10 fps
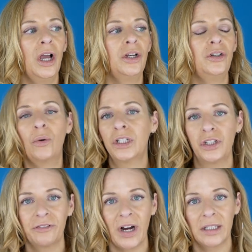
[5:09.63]
notice
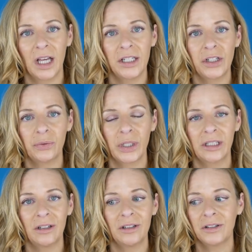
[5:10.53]
your fine lines and
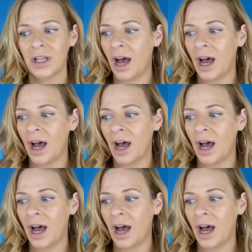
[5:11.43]
wrinkles,